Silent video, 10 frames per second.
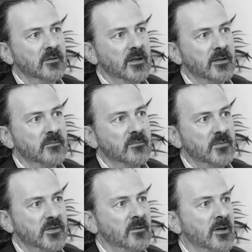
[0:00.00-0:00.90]
um,
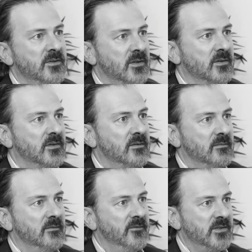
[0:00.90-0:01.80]
zoonosis
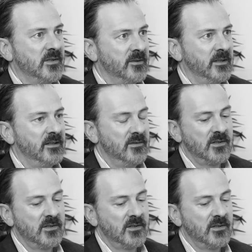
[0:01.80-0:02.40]
facility.